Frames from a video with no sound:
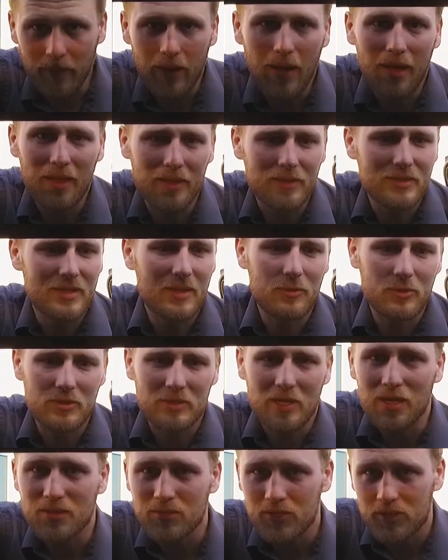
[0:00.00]
Pilot is that
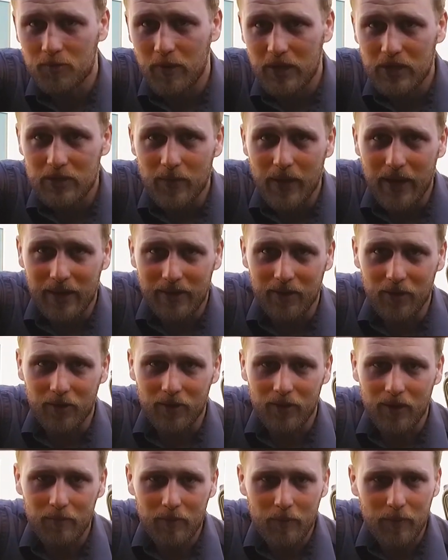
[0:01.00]
there's tons of space back
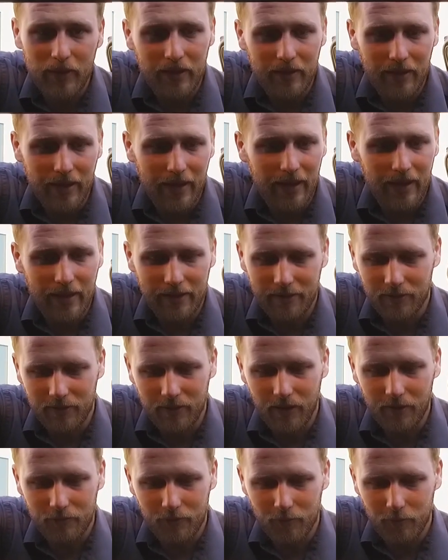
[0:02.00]
here. I'm a big guy. I can
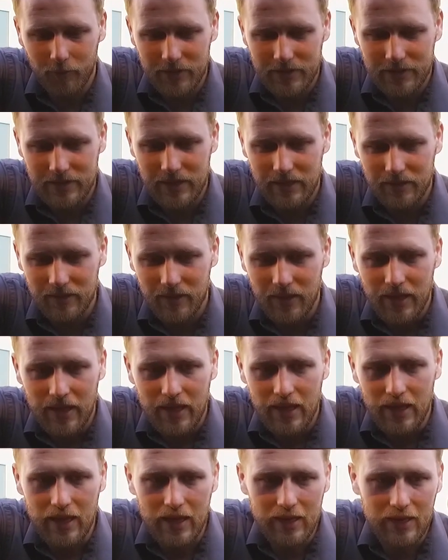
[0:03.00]
comfortably sit
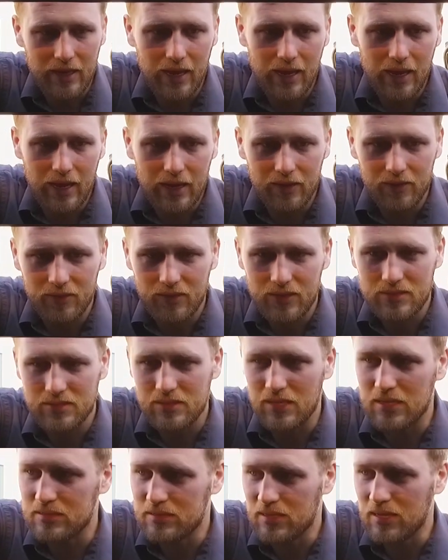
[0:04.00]
in any of these
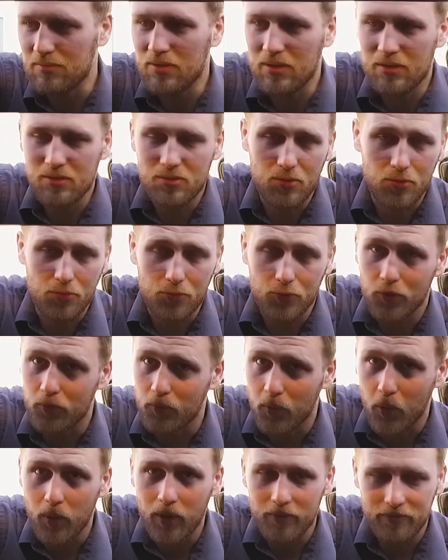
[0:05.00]
seats, even into the
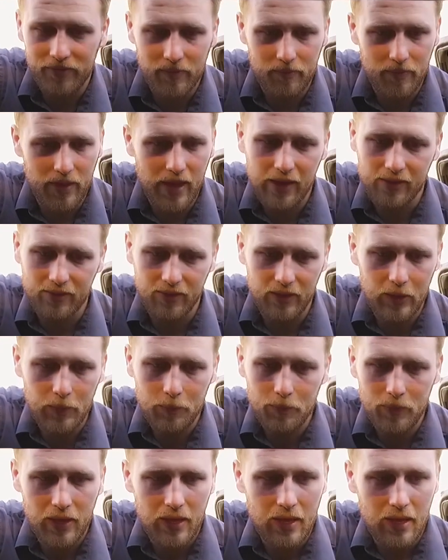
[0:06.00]
third row I'll fit back there.
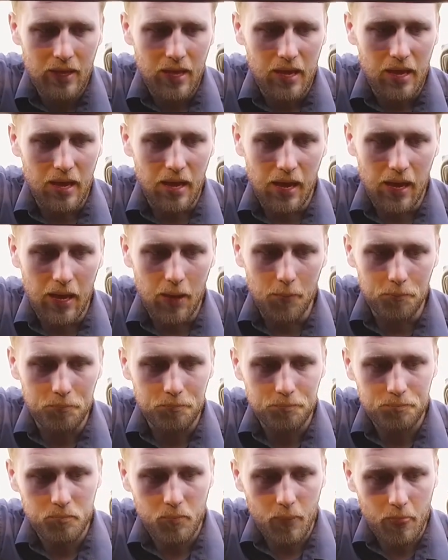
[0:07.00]
Um,
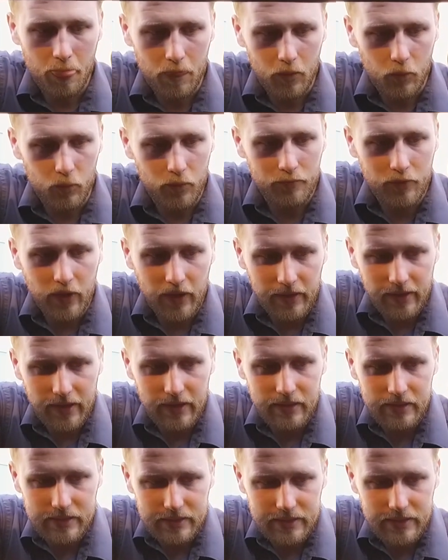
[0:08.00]
We've got
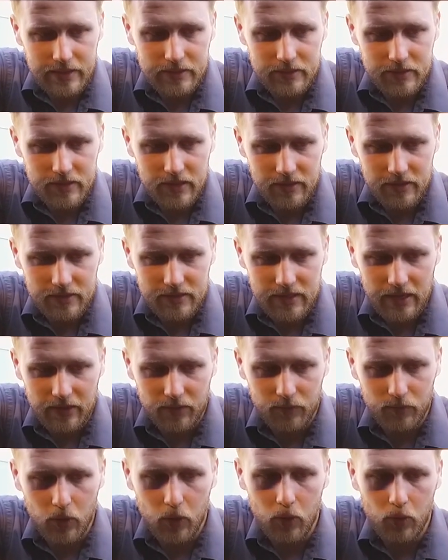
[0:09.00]
heated seats in the
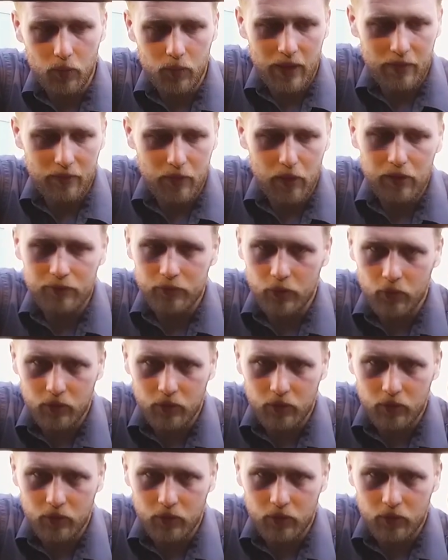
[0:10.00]
second row. We have all of